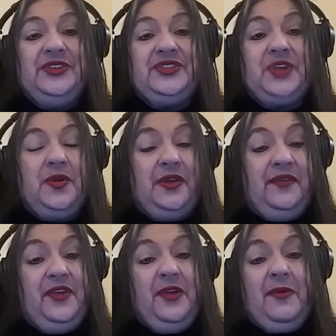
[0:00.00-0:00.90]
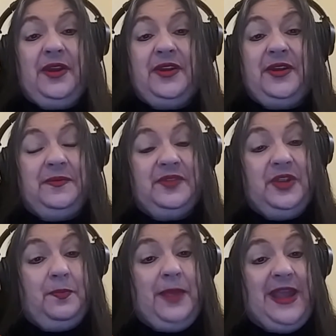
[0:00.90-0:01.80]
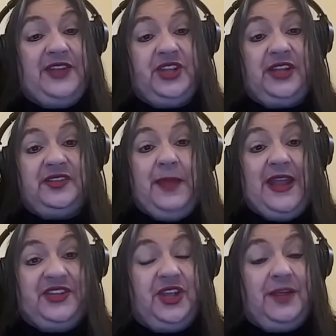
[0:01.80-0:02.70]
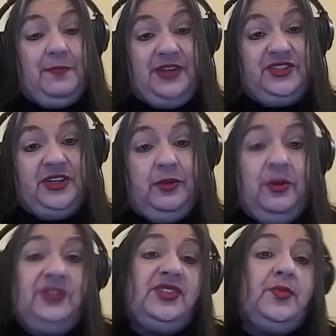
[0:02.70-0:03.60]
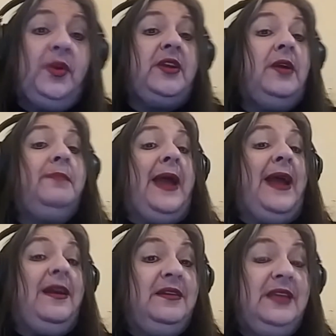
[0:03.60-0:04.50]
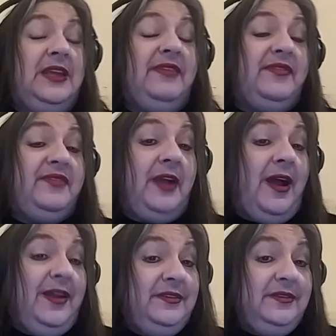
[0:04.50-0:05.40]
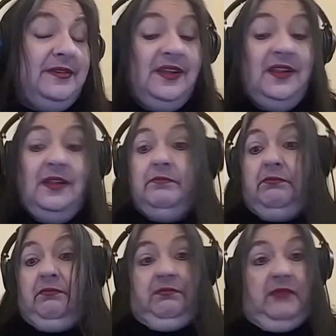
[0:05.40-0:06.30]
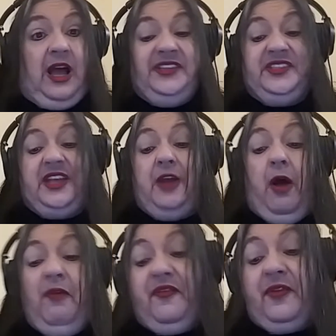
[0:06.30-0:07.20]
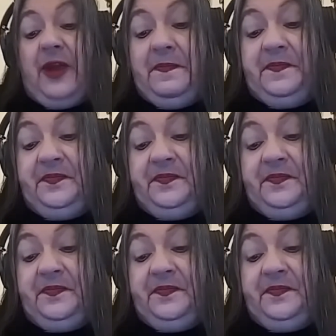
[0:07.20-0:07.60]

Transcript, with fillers: so if you're on a you know paycheck to paycheck budget or just want to cut back even if you're not i say go for it